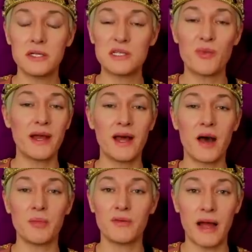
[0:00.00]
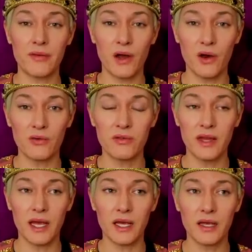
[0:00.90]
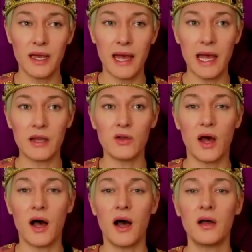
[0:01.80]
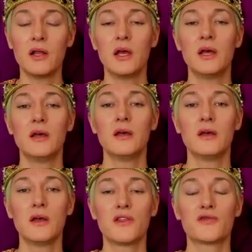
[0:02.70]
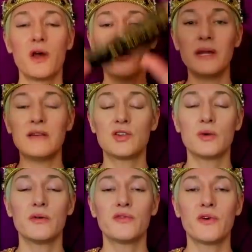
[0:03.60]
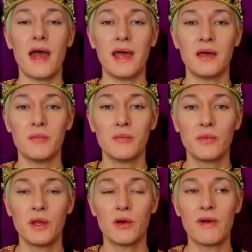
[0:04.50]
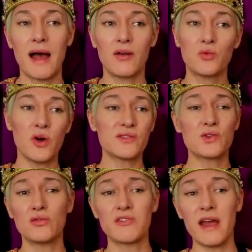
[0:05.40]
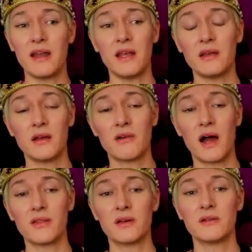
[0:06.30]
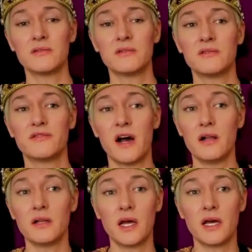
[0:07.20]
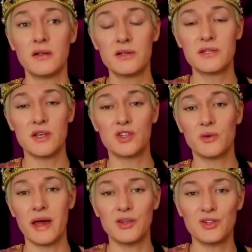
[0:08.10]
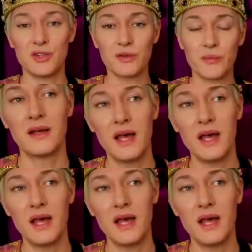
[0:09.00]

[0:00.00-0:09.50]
that spread up around the whole thing and are thrown into a frame around what's already a rather vulgar situation.